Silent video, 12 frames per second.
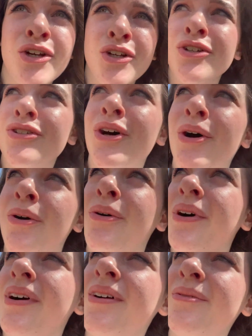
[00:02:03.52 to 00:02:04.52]

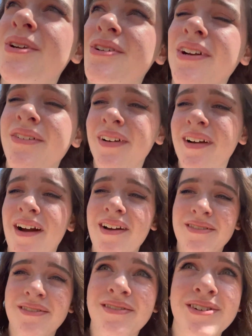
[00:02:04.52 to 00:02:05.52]
So we're trying to figure out
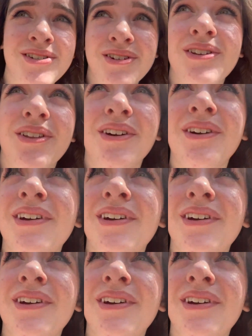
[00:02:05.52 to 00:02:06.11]
if for sure there